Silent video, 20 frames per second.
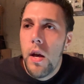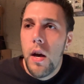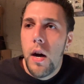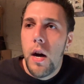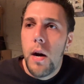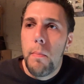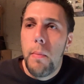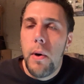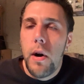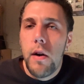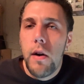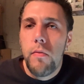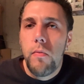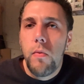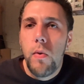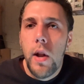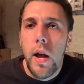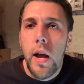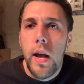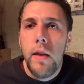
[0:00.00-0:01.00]
above
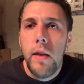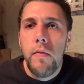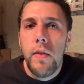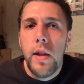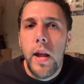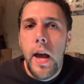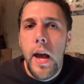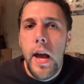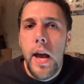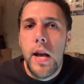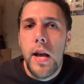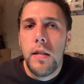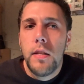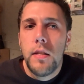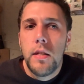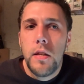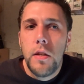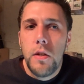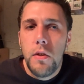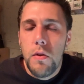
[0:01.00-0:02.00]
what I even
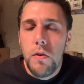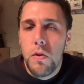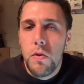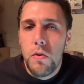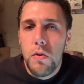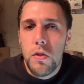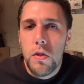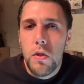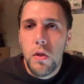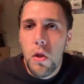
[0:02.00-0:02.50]
asked, and you used